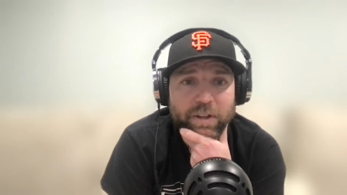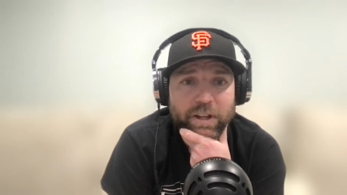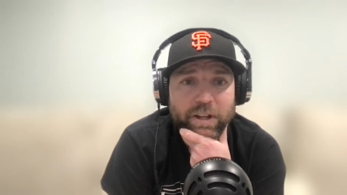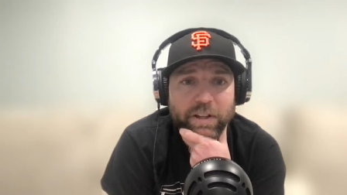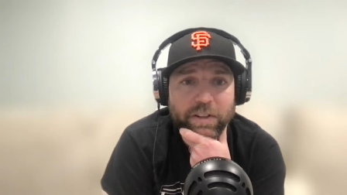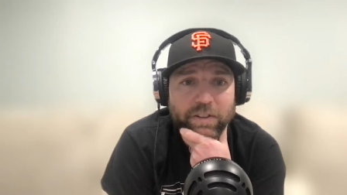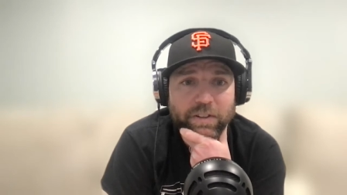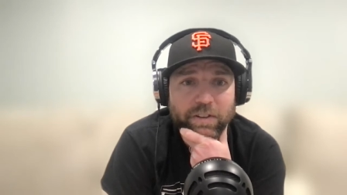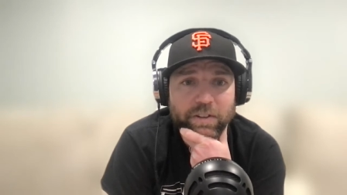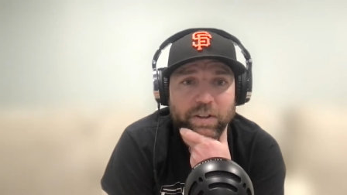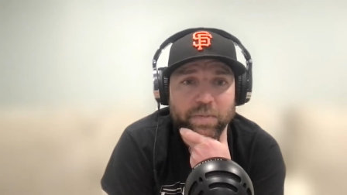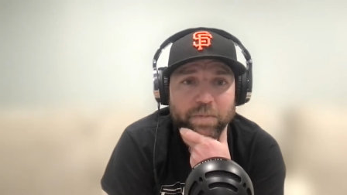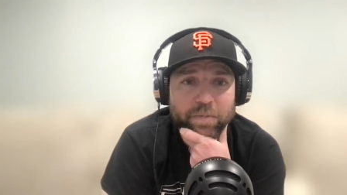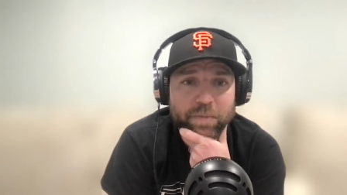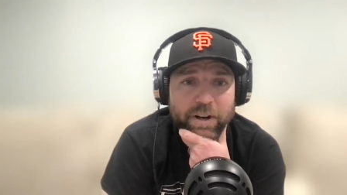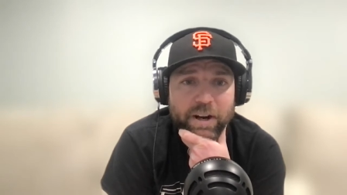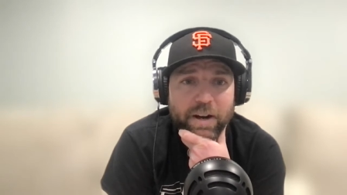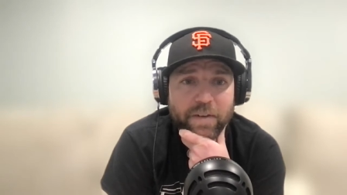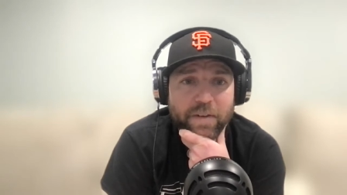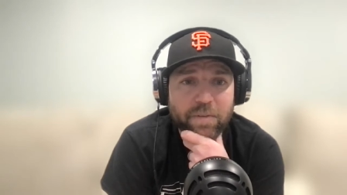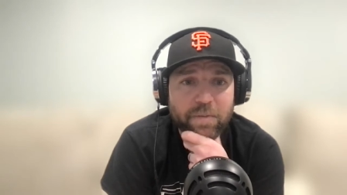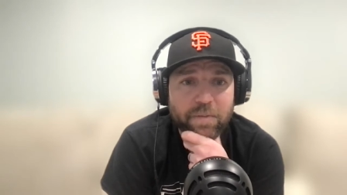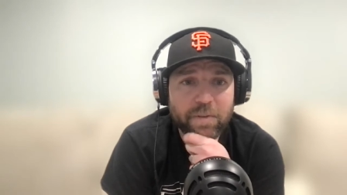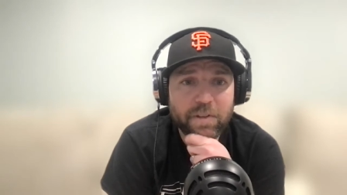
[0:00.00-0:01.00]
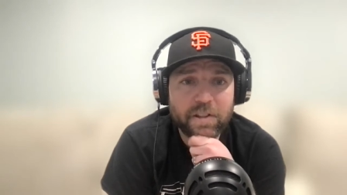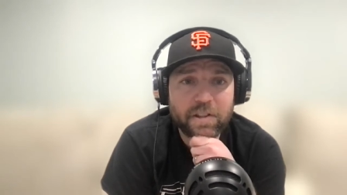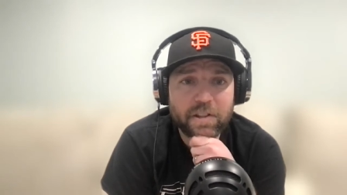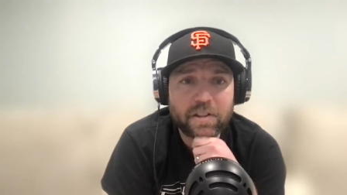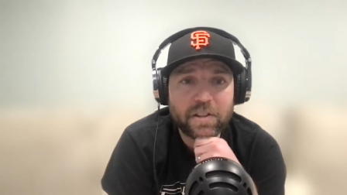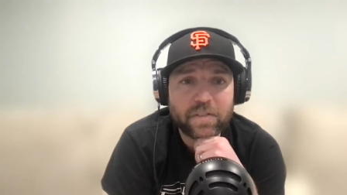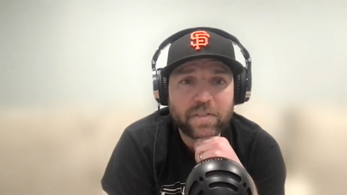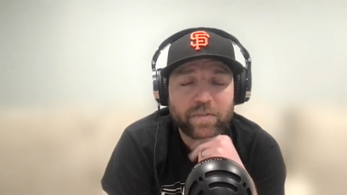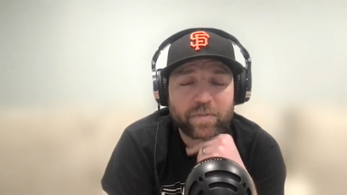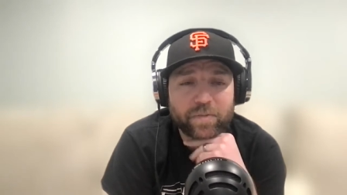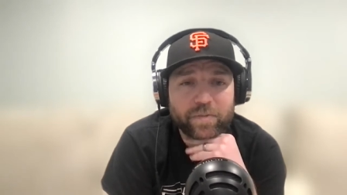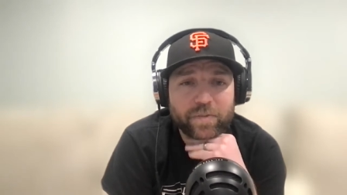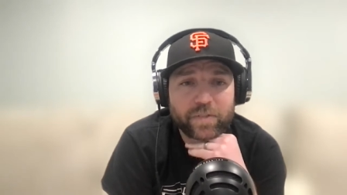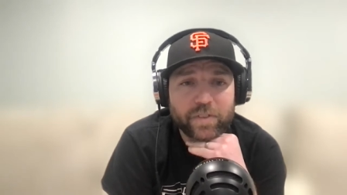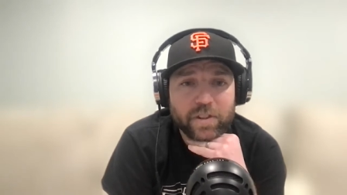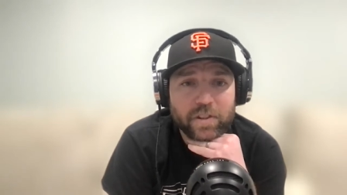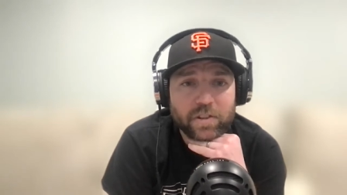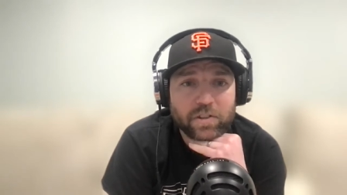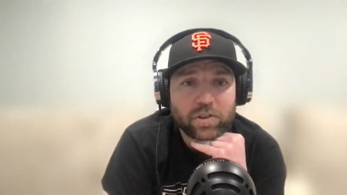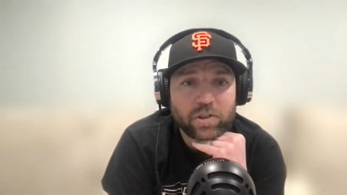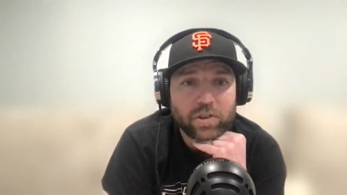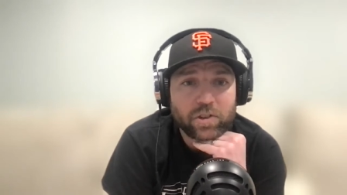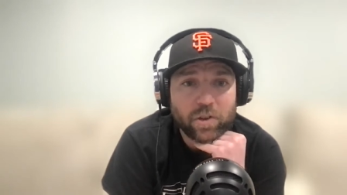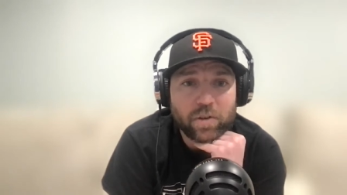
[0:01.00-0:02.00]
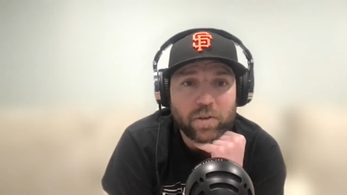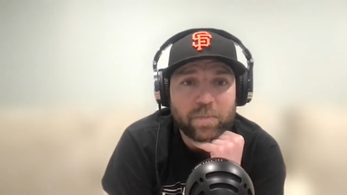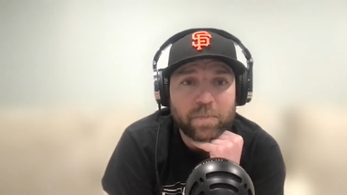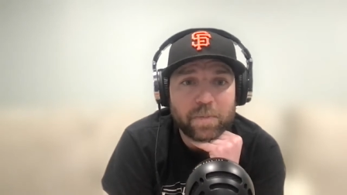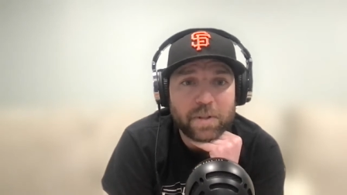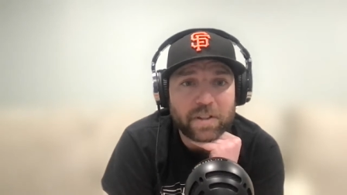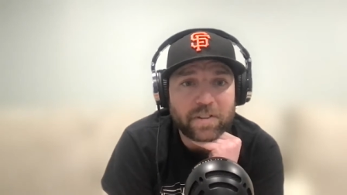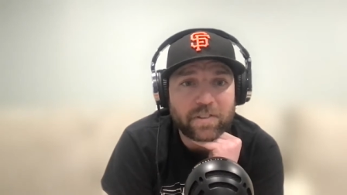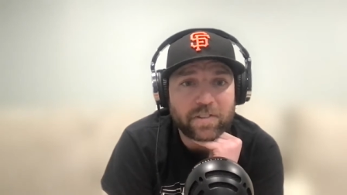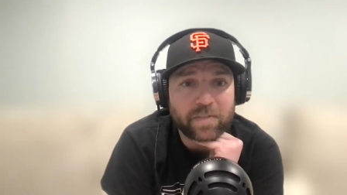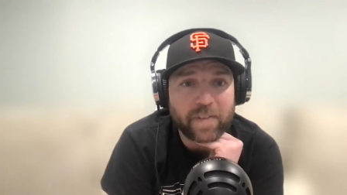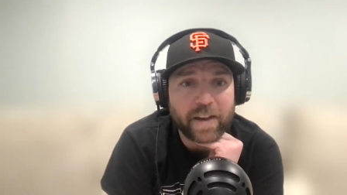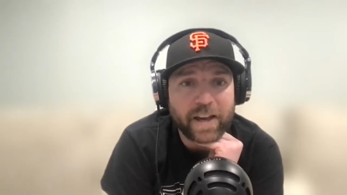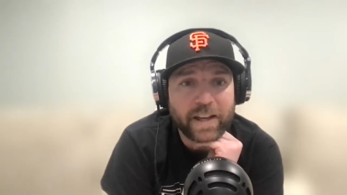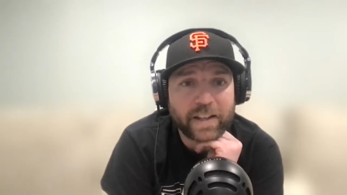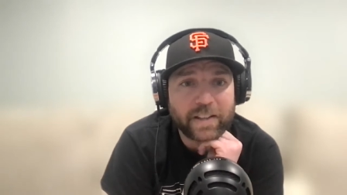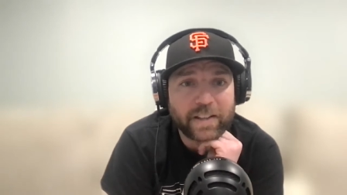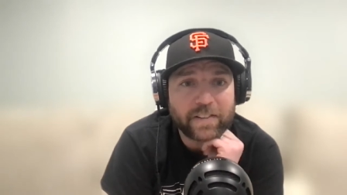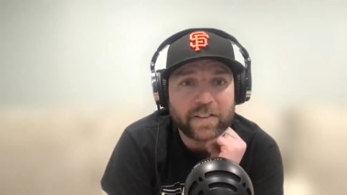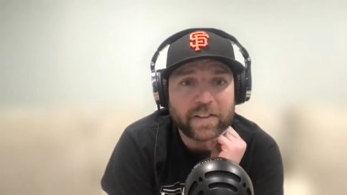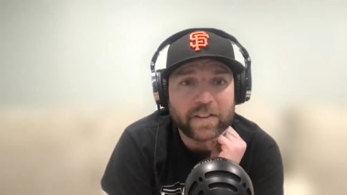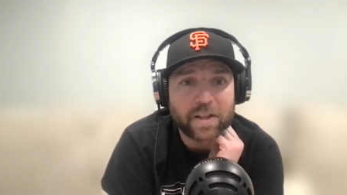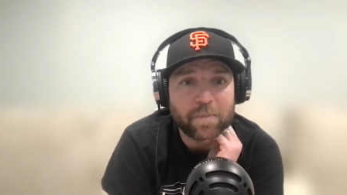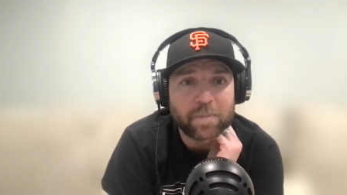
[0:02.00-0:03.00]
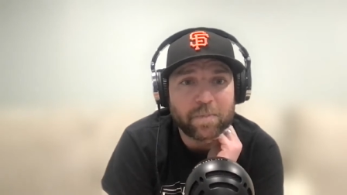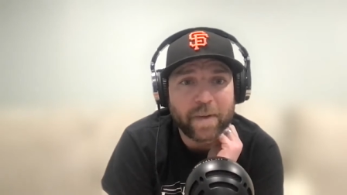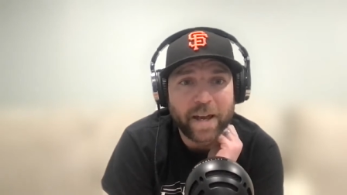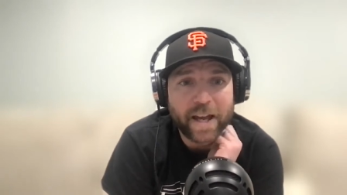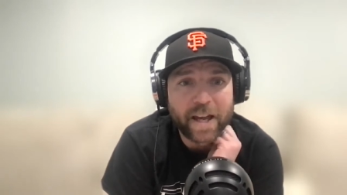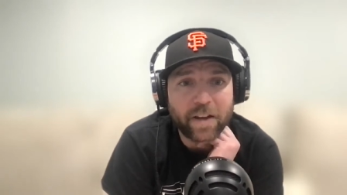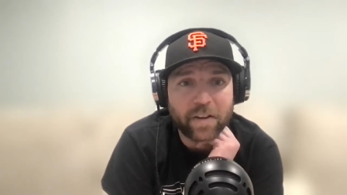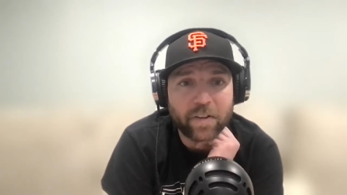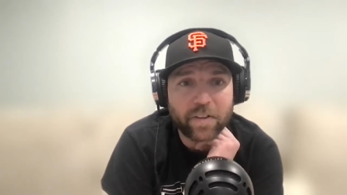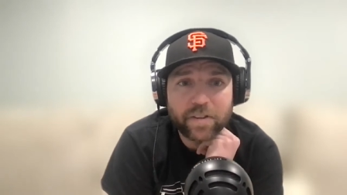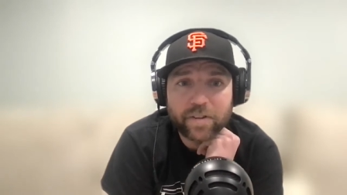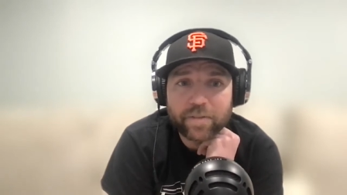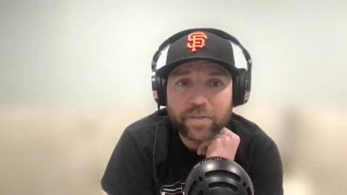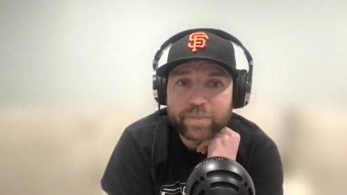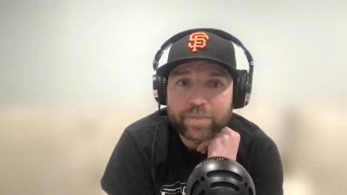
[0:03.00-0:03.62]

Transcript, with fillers: out there that probably should be smacked in the mouth